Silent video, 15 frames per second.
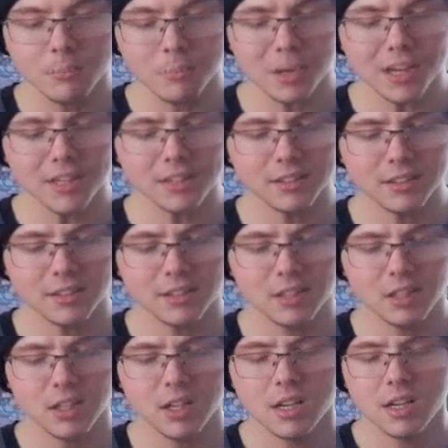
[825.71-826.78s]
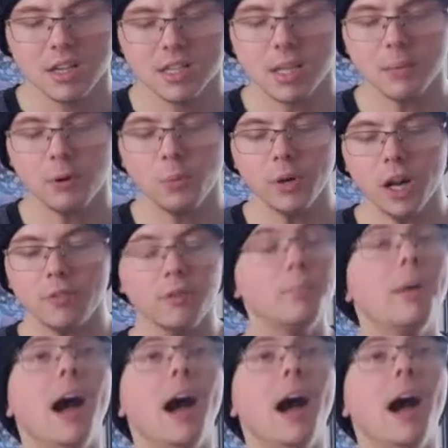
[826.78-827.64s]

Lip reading: But summon whatever